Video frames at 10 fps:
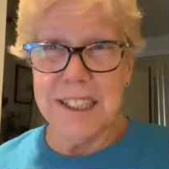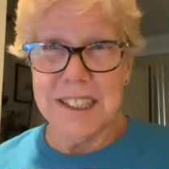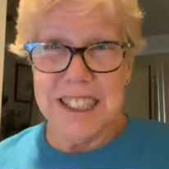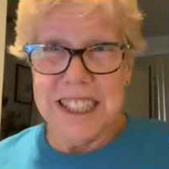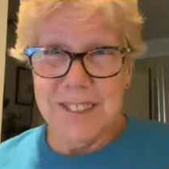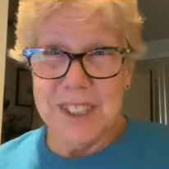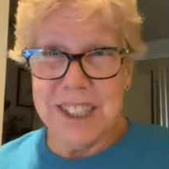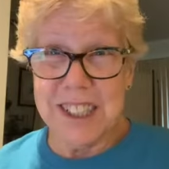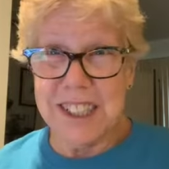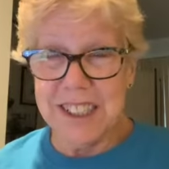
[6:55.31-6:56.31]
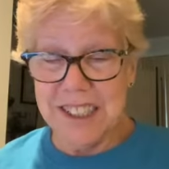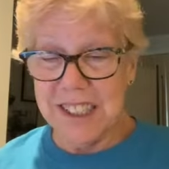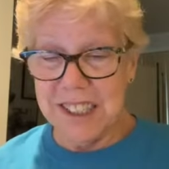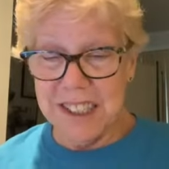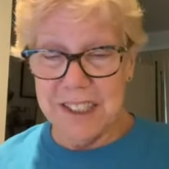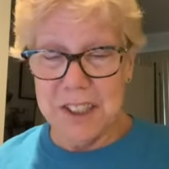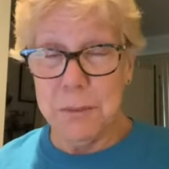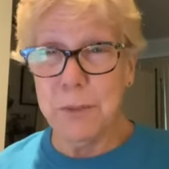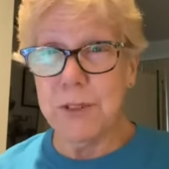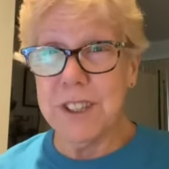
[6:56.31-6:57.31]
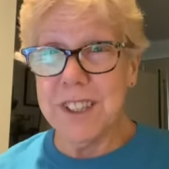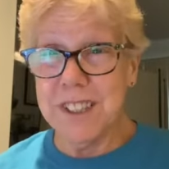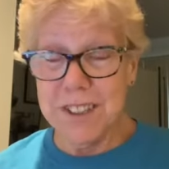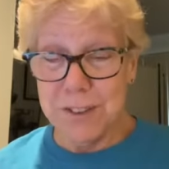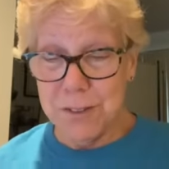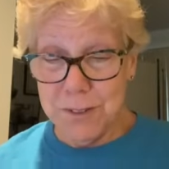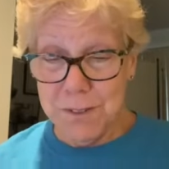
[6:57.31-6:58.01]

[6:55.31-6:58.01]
See, I'm a klutz. They're pretty, though.